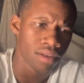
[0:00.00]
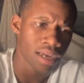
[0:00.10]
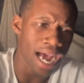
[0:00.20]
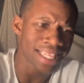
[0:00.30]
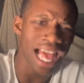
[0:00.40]

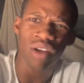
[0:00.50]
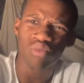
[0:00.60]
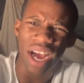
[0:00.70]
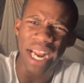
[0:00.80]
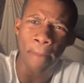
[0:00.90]
Got that
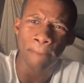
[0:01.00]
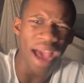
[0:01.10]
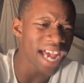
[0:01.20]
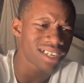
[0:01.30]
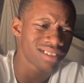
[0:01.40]
run it
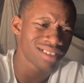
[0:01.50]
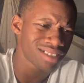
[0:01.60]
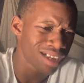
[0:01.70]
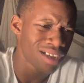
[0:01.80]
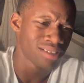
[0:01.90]
back.
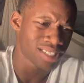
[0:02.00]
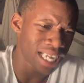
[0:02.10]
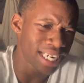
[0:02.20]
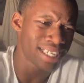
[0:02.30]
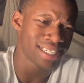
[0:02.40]

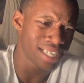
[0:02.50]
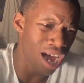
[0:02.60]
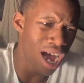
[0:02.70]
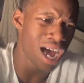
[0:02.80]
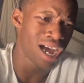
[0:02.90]
Get it,
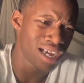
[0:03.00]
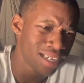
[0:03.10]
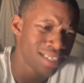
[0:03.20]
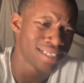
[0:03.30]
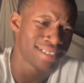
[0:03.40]
uh.
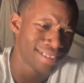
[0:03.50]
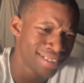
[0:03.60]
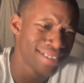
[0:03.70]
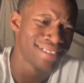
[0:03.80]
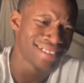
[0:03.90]

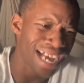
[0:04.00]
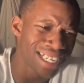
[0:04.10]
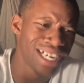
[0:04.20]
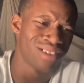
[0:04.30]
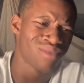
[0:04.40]
Got
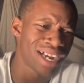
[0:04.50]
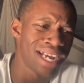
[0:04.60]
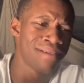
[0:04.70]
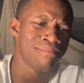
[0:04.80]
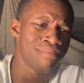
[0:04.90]
to run
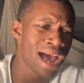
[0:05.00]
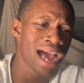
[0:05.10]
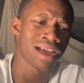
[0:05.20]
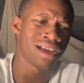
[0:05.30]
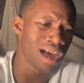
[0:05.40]
it
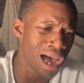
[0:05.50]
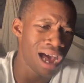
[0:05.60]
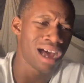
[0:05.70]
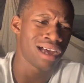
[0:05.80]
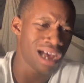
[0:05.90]
back,
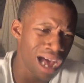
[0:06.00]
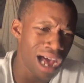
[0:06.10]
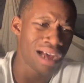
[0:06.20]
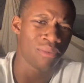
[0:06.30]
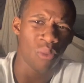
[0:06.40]
uh,
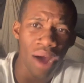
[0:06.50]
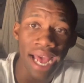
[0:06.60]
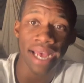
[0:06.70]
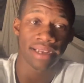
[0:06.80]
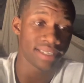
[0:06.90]
uh,
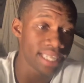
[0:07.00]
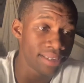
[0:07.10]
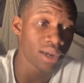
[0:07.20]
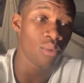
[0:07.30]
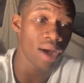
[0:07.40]
wet.
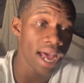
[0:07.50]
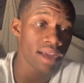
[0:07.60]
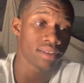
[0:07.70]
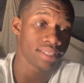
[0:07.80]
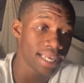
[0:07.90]
It's on wet,
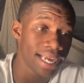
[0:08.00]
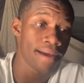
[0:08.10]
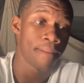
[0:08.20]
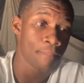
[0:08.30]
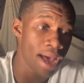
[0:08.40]
it
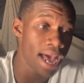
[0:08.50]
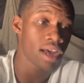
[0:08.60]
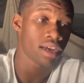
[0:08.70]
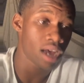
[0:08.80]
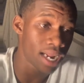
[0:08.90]
eh, back.
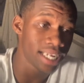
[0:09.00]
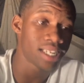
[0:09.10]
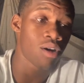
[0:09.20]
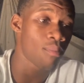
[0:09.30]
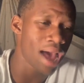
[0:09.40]
I need
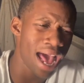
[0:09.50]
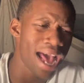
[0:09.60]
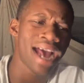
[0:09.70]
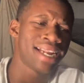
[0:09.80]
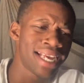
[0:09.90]
some
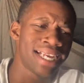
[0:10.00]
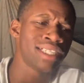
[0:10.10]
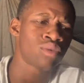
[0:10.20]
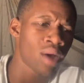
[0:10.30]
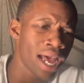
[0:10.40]
bad
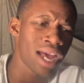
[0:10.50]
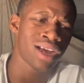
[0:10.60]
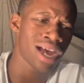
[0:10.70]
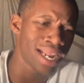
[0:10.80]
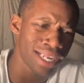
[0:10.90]
is wet.
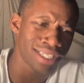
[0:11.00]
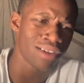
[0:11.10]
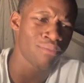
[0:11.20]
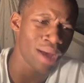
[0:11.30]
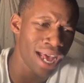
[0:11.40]
I need
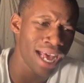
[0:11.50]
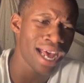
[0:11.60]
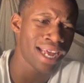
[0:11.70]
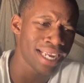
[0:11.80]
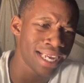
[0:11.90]
some
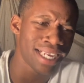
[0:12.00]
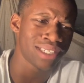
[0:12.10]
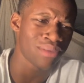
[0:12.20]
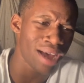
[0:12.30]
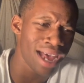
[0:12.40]
bad
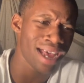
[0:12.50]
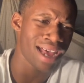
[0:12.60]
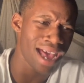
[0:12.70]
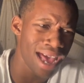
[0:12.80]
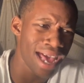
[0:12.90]
is wet,
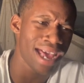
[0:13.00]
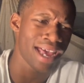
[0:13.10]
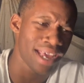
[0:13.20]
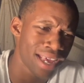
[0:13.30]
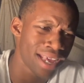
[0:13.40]
hey. Eh.